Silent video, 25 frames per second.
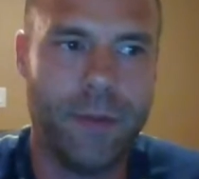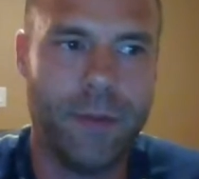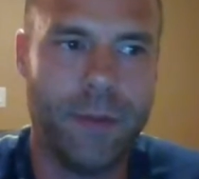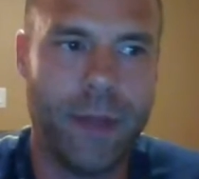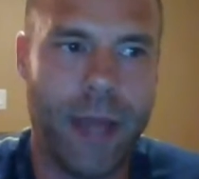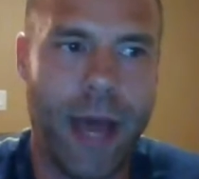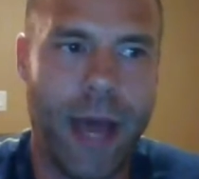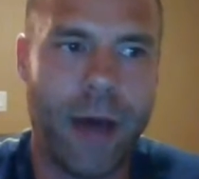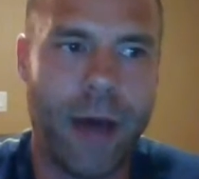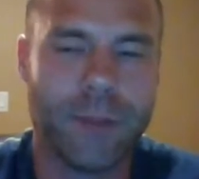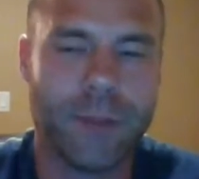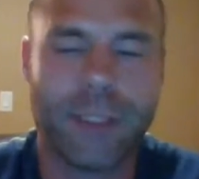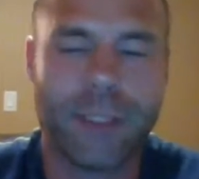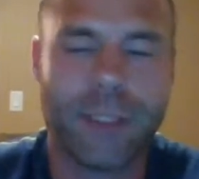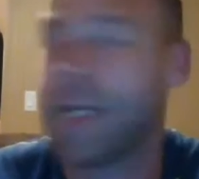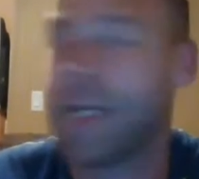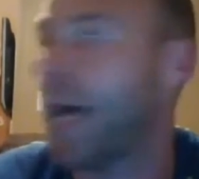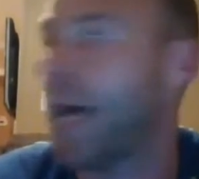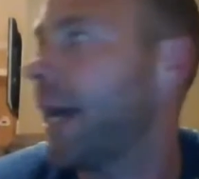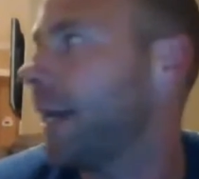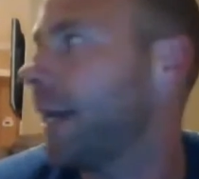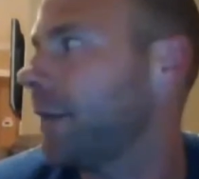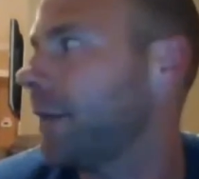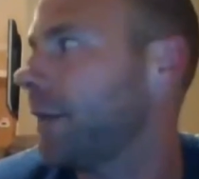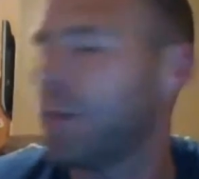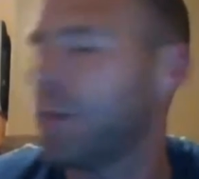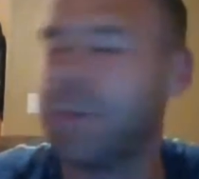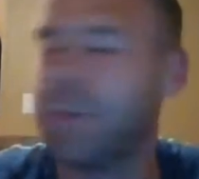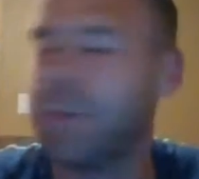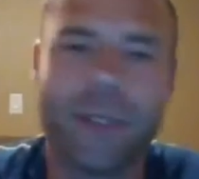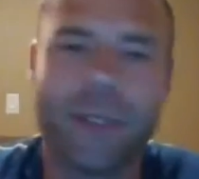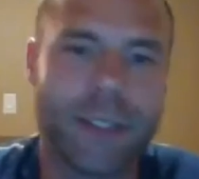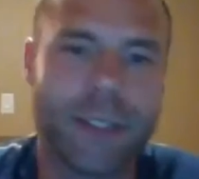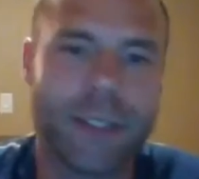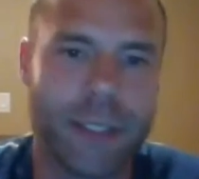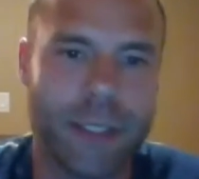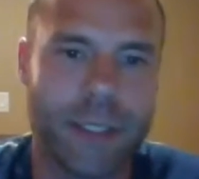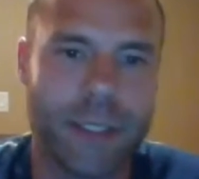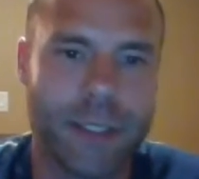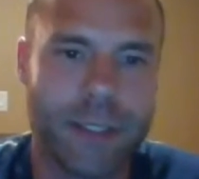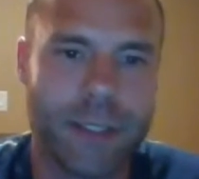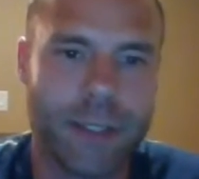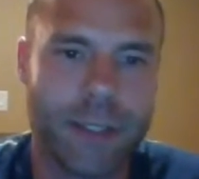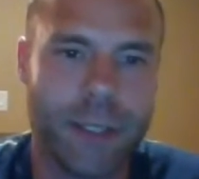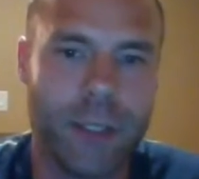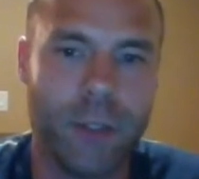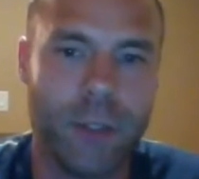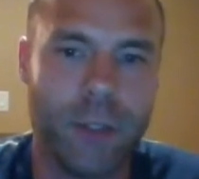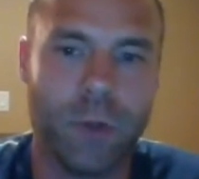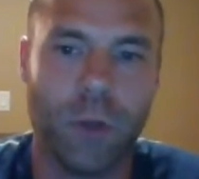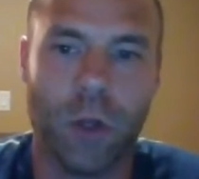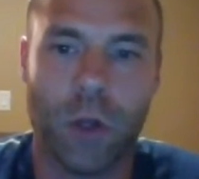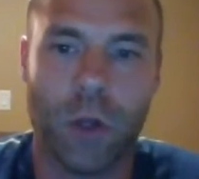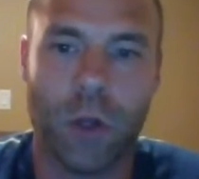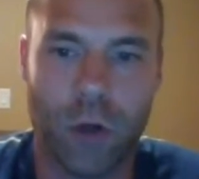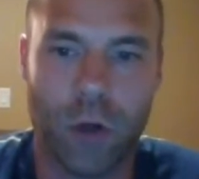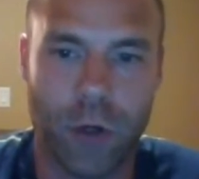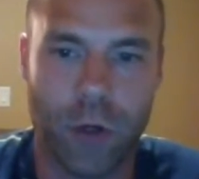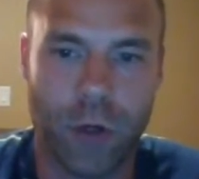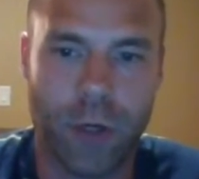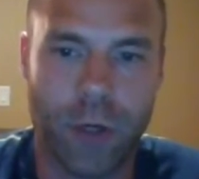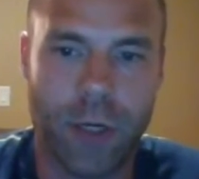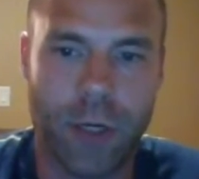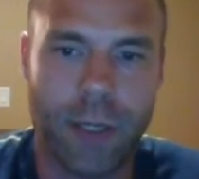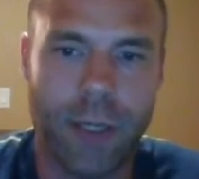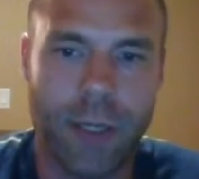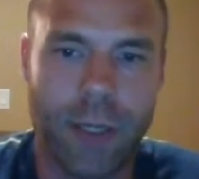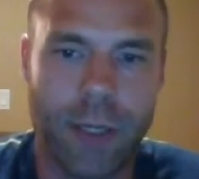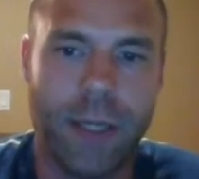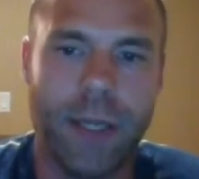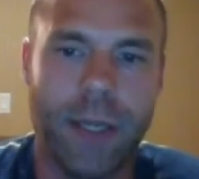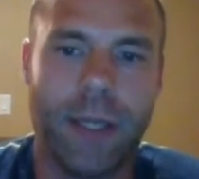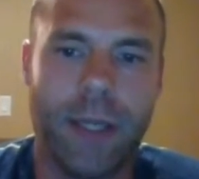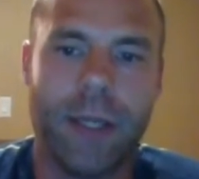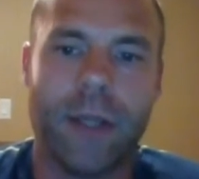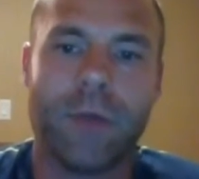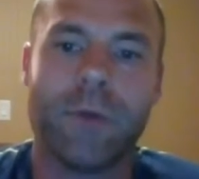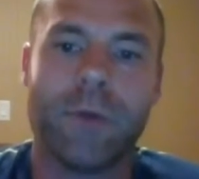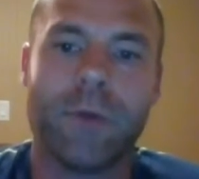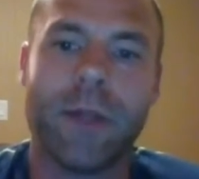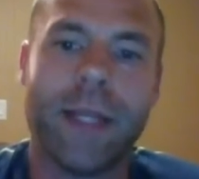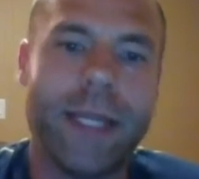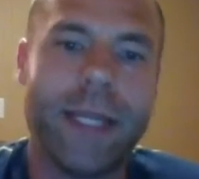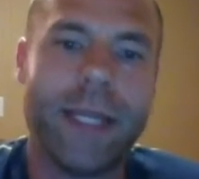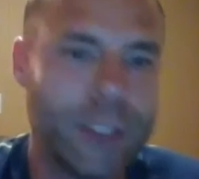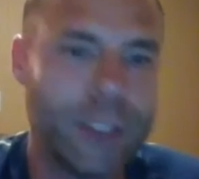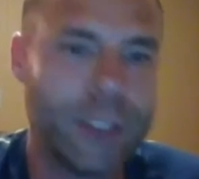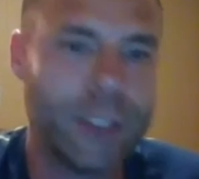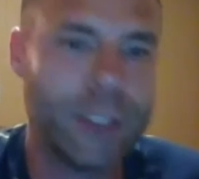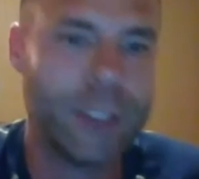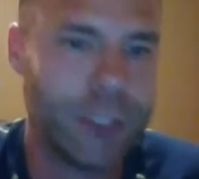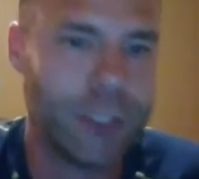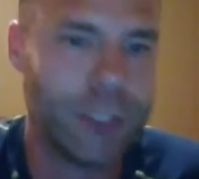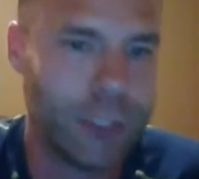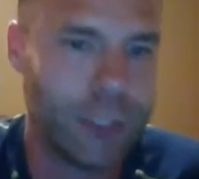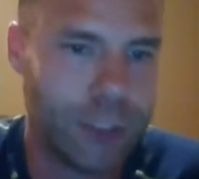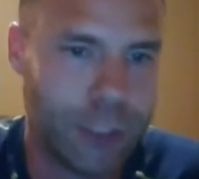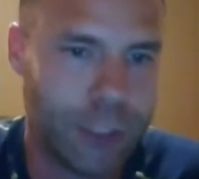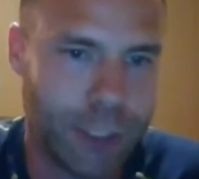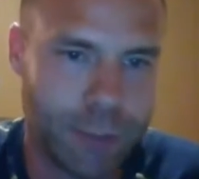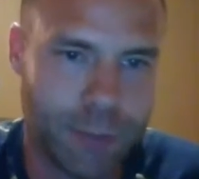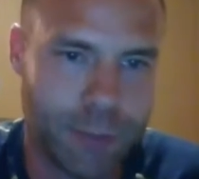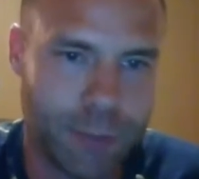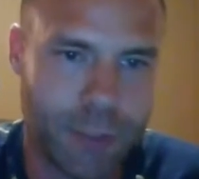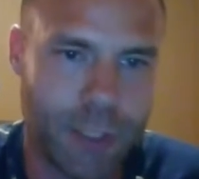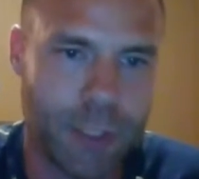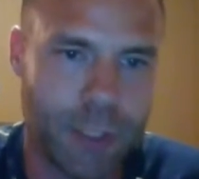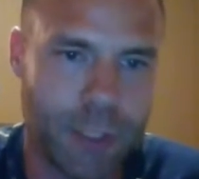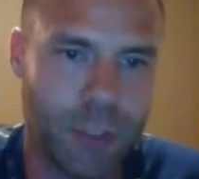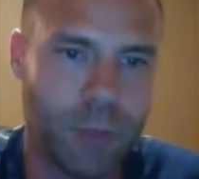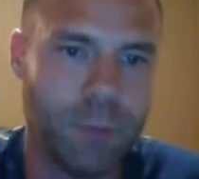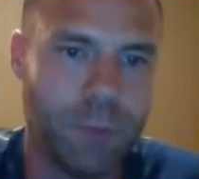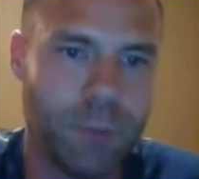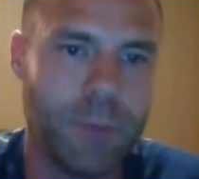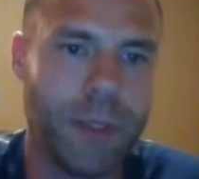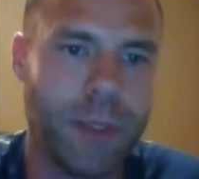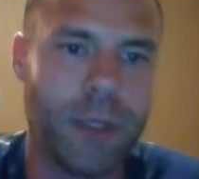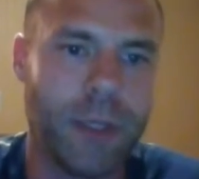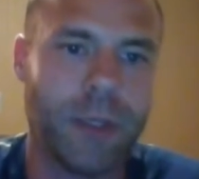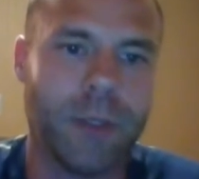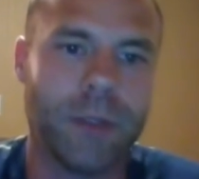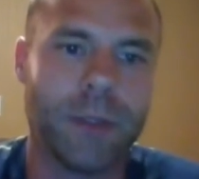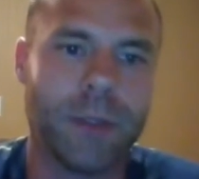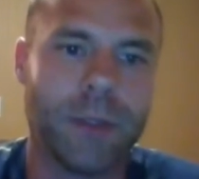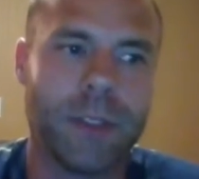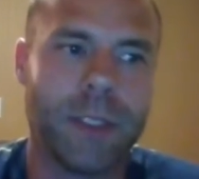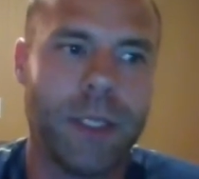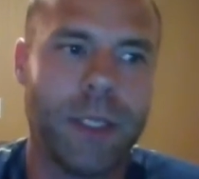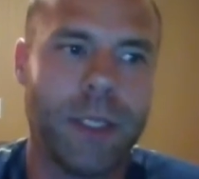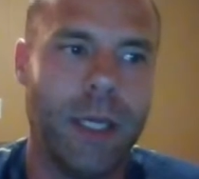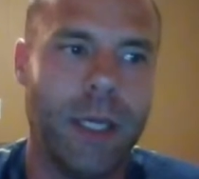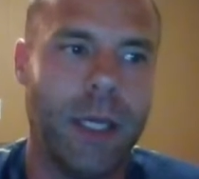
outside of the business that you learn, the relationships that you build,